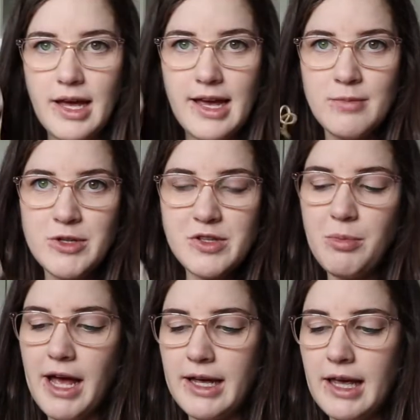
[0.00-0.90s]
am also
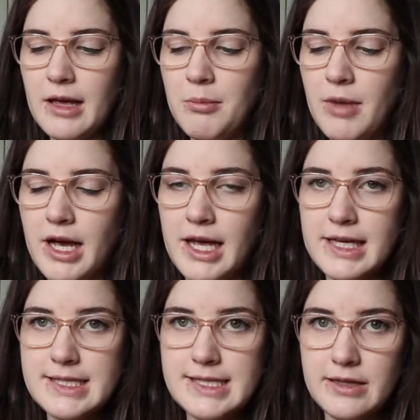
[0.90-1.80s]
packing
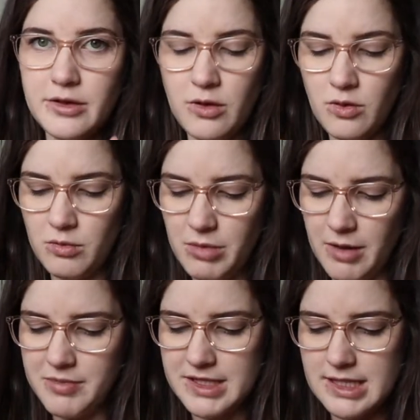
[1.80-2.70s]
my silicone
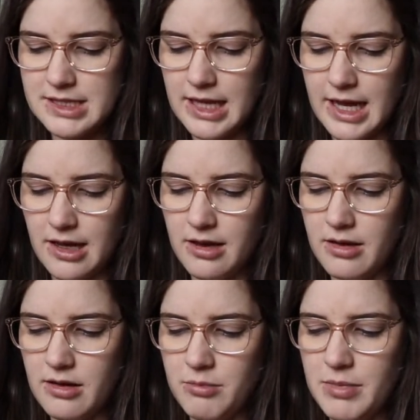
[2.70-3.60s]
pump. This is like
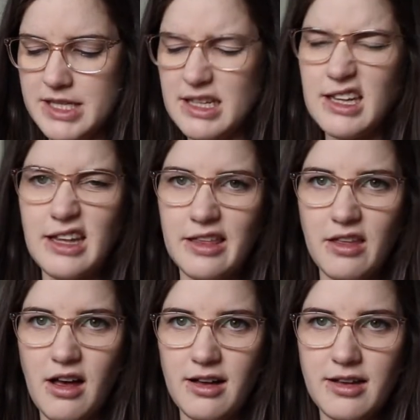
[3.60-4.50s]
basically like
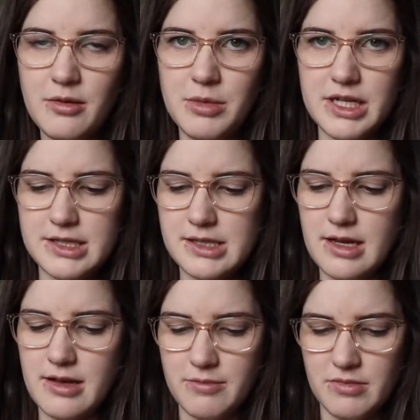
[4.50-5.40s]
the Haka, but it's
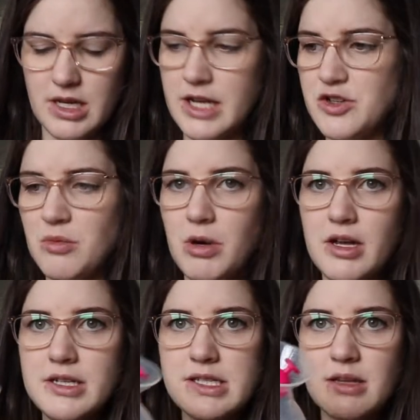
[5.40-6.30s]
Nature
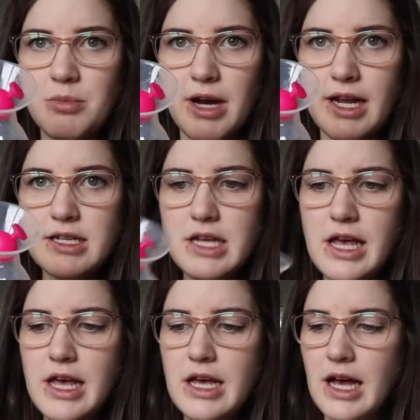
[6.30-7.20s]
Bond is the brand.
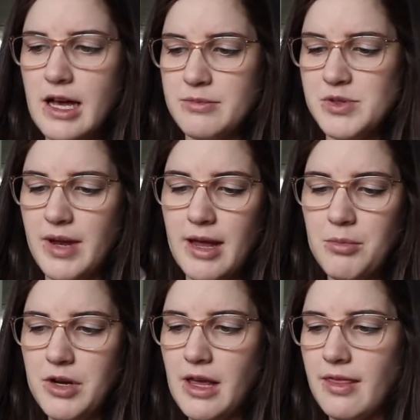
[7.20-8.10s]
So I am
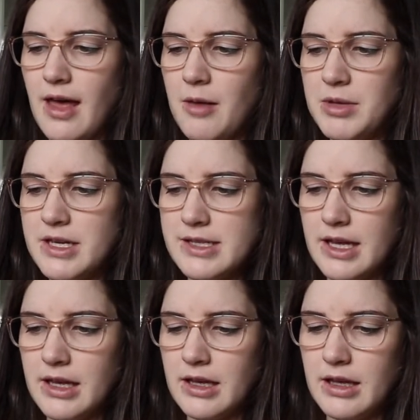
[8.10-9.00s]
bringing that because like